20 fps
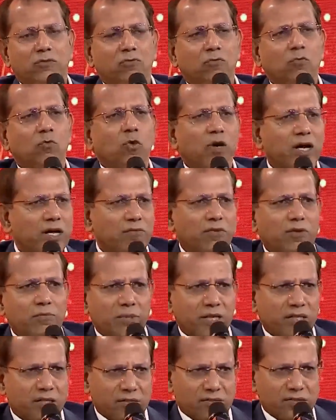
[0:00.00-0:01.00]
Whatever
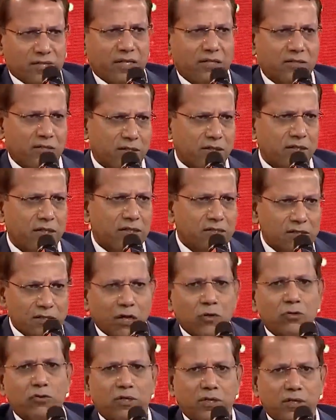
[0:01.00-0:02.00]
be the sector that
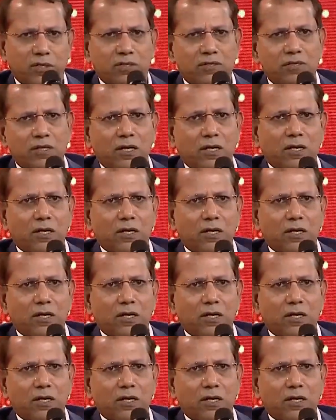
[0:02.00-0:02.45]
South is,